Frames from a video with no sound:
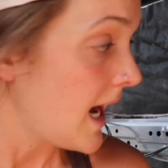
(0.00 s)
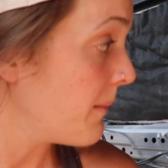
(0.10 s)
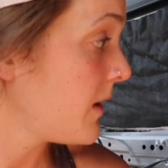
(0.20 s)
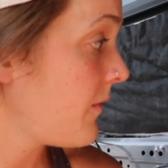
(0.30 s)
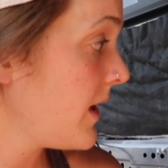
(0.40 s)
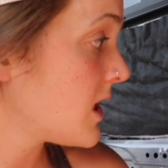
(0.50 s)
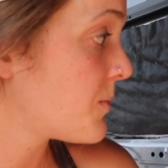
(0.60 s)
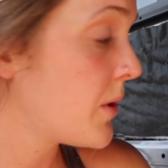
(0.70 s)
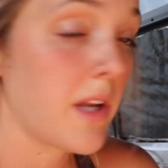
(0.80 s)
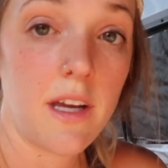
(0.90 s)
I'm gonna
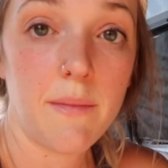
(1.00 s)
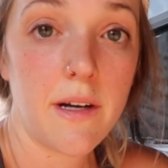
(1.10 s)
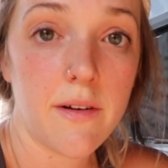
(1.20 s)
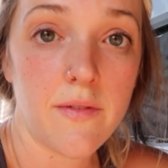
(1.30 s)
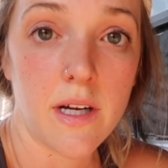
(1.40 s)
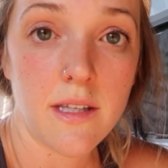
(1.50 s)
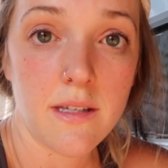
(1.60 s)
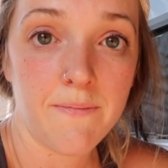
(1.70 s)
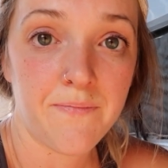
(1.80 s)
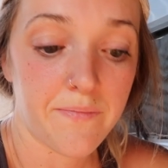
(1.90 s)
finish putting in my riv
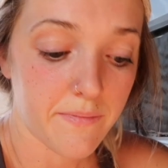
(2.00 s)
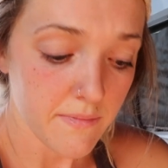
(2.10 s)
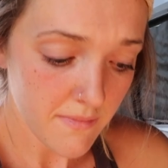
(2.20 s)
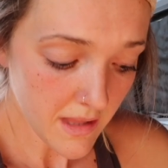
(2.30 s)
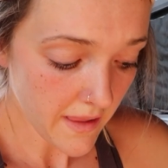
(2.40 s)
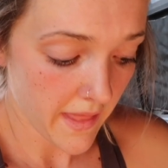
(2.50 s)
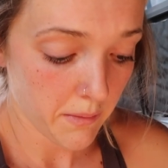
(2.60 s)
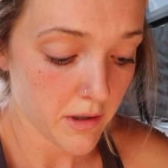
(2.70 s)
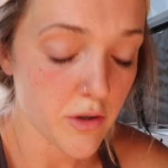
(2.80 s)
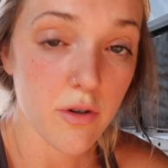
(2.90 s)
nuts, then
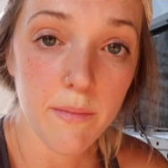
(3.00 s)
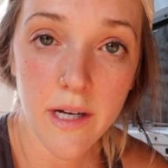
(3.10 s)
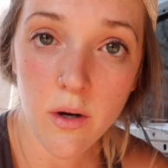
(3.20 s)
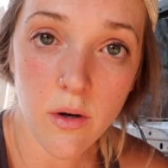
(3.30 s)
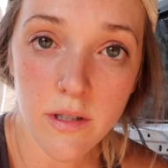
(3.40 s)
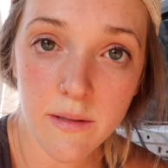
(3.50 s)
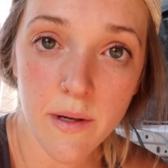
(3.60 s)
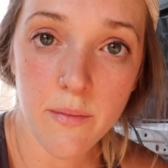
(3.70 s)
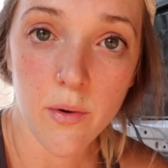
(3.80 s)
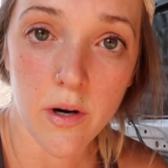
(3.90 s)
I'm gonna drill my holes in
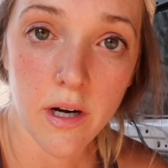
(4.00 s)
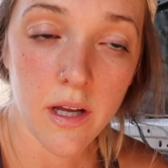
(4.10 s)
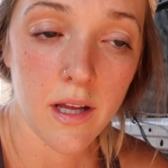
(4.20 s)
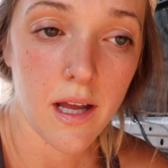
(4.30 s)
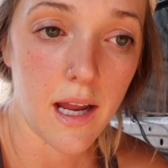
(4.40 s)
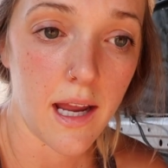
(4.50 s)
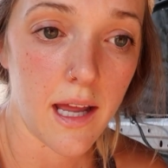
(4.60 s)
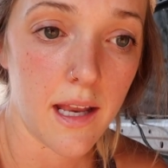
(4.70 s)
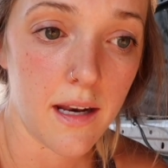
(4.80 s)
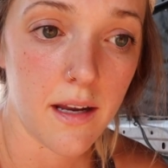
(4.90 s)
my board
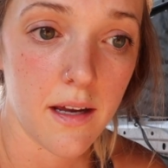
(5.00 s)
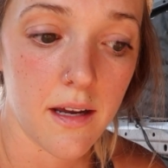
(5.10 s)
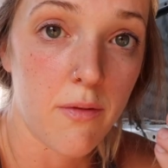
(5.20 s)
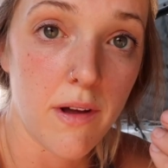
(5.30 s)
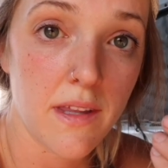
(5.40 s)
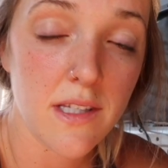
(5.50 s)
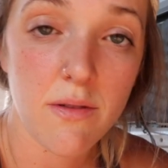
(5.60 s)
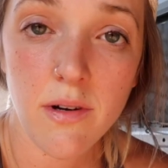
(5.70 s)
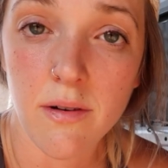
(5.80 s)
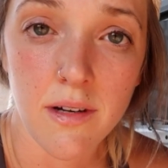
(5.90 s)
and thread these
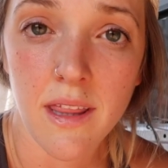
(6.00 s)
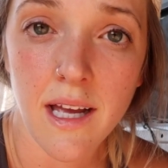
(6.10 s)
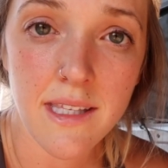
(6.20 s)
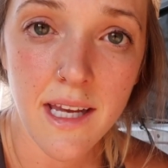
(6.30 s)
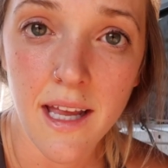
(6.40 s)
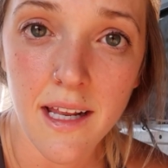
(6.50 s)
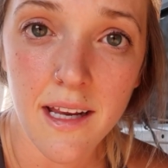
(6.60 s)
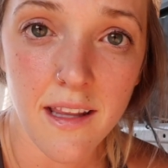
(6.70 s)
through and that's it.